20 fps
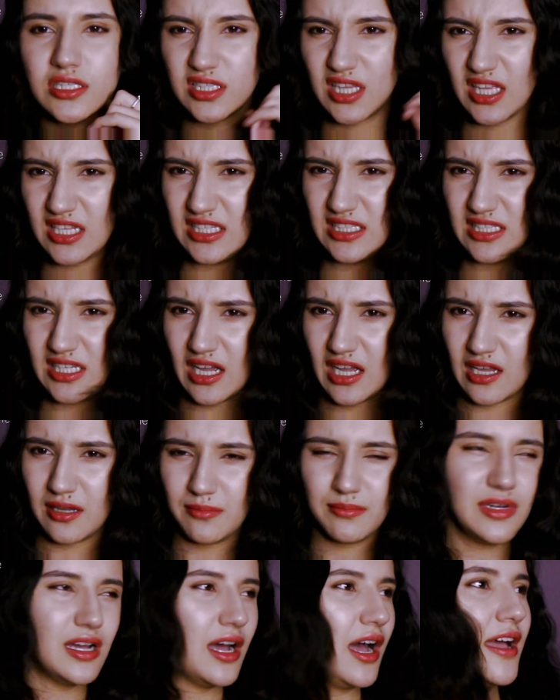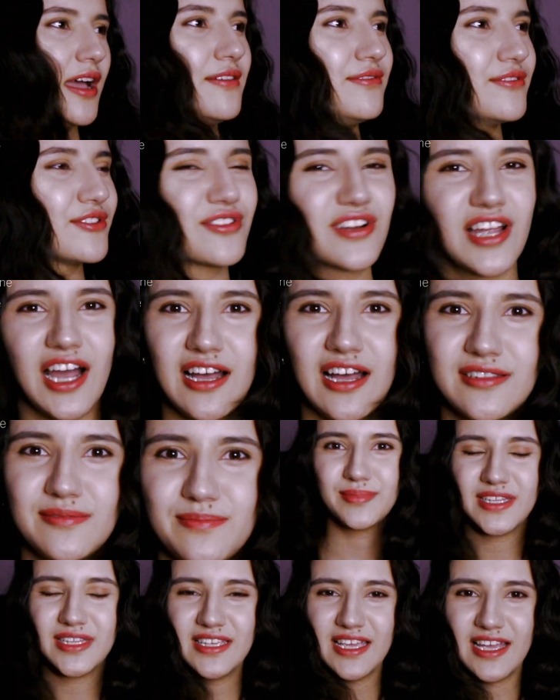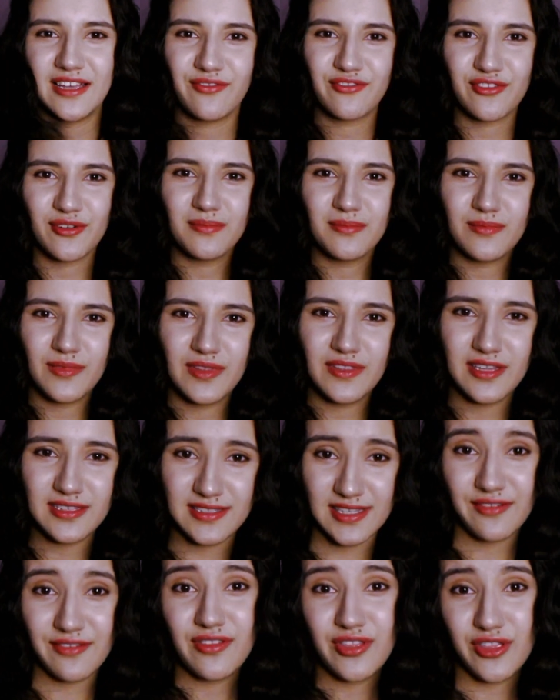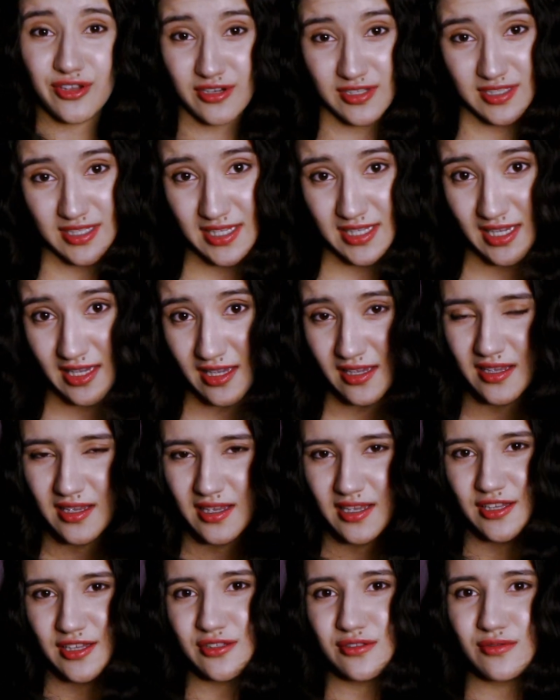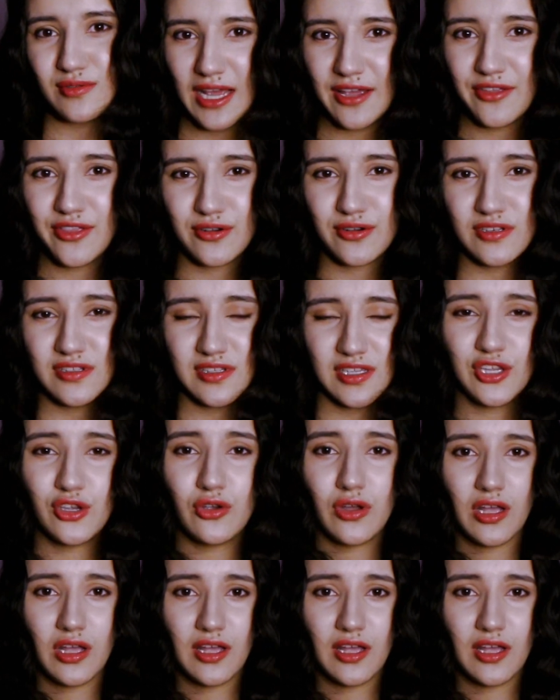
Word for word: Study time? I forgot, but yeah, from 7.30 to 9.30